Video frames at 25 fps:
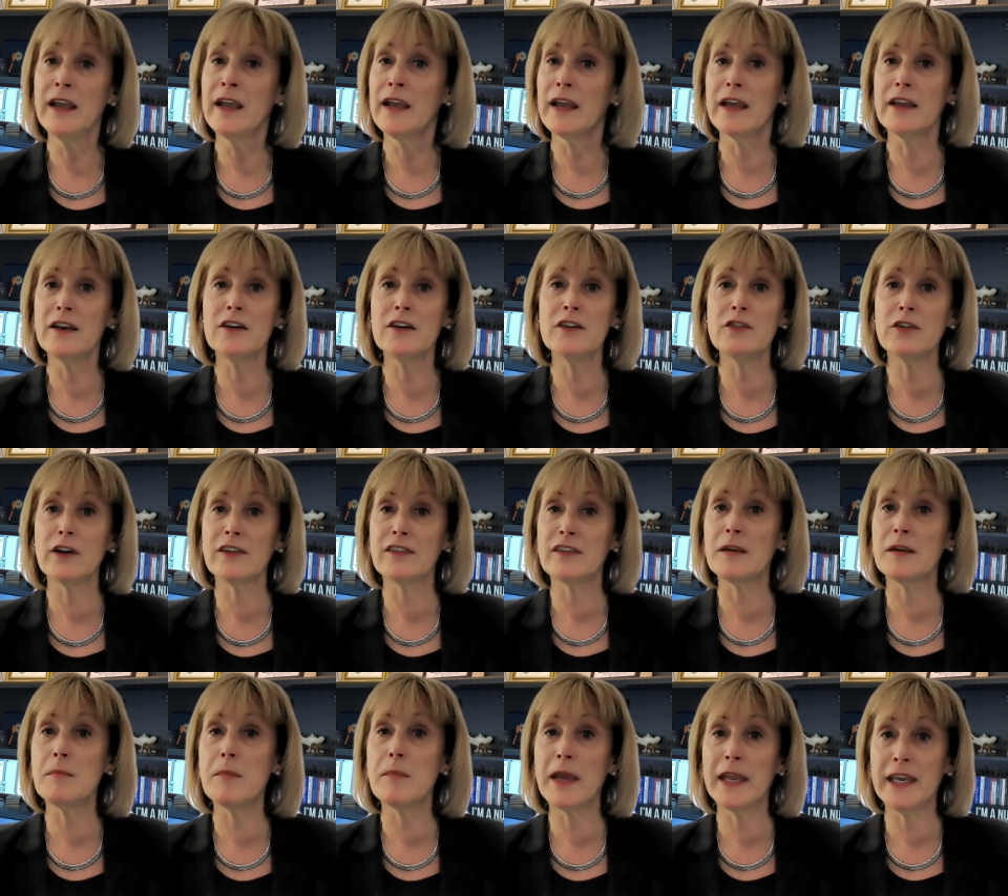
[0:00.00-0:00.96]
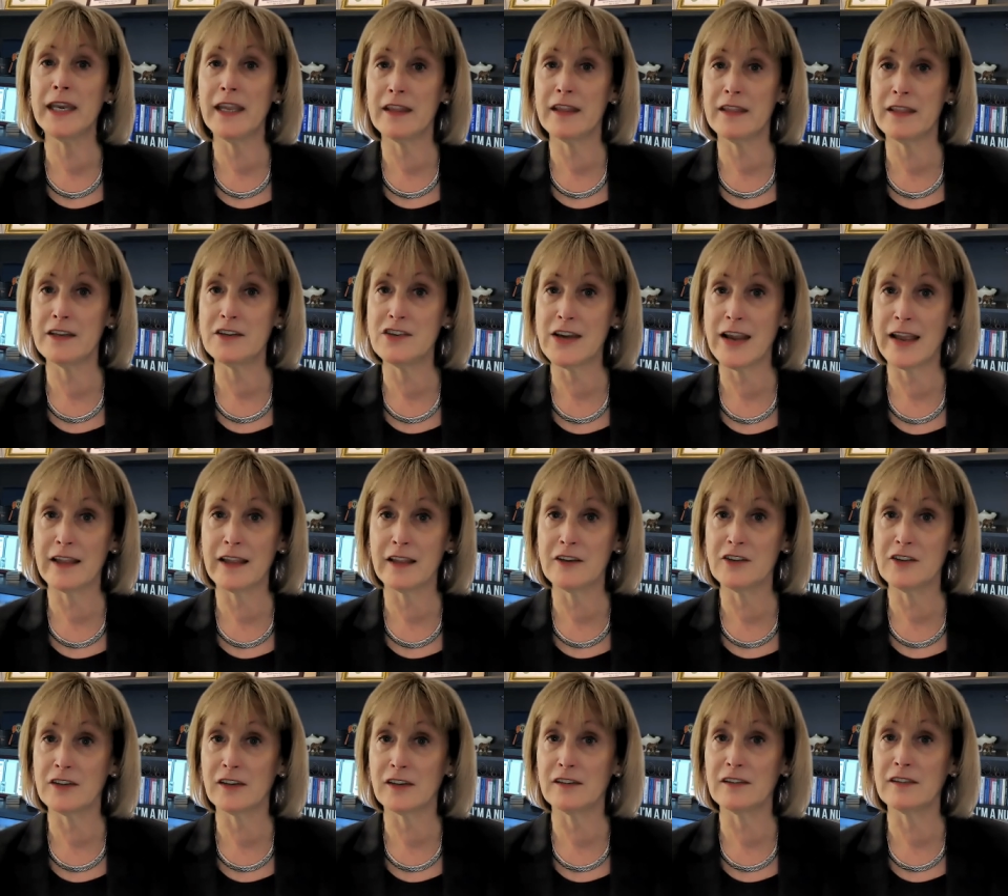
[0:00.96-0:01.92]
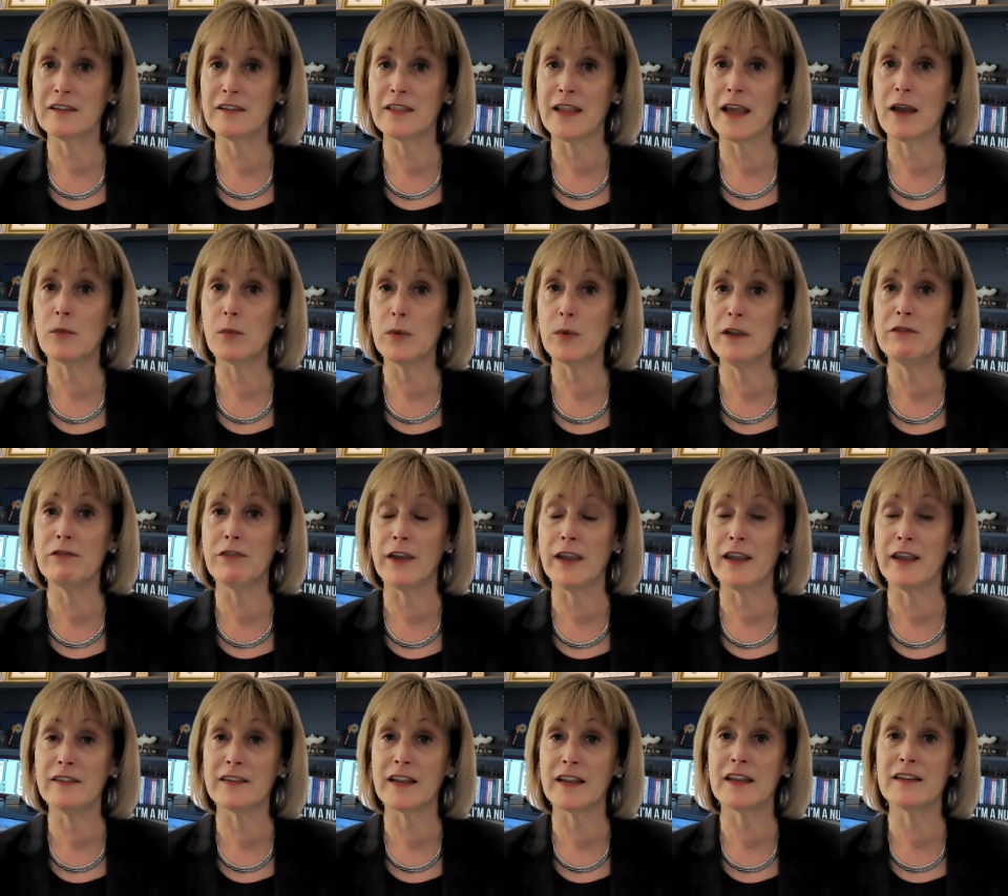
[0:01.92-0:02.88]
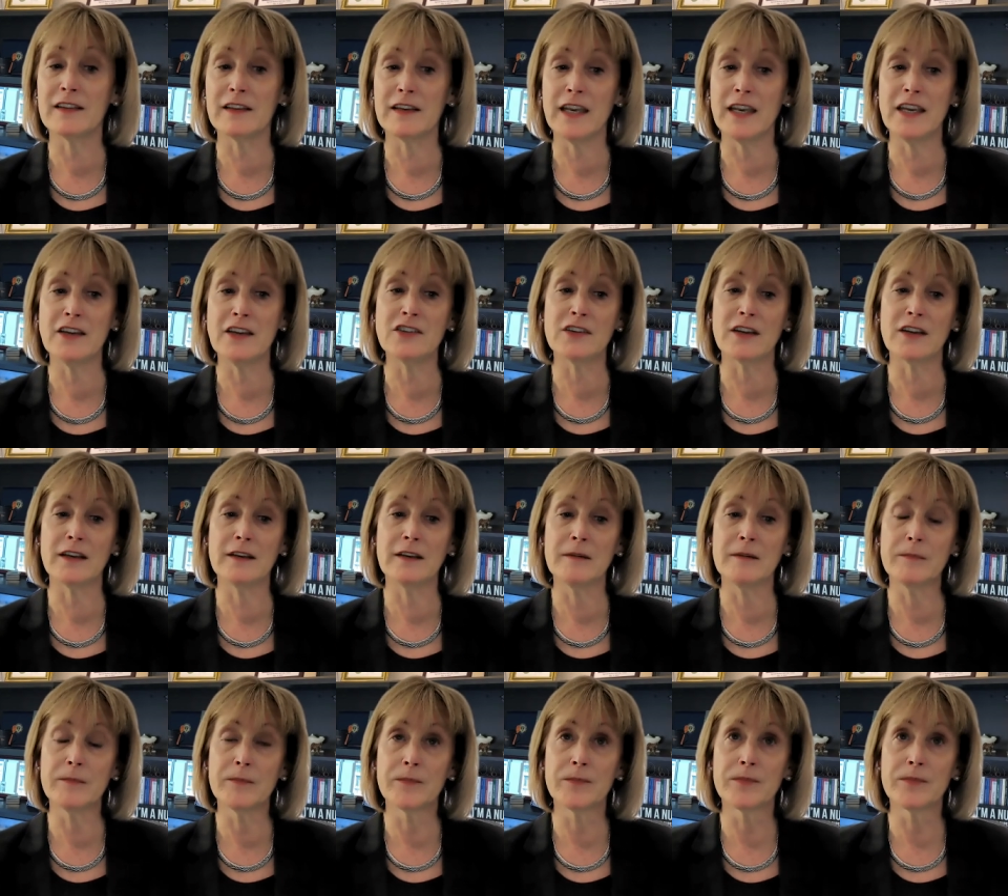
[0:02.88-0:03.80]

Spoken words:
and addressing many of the challenges that we face as a nation.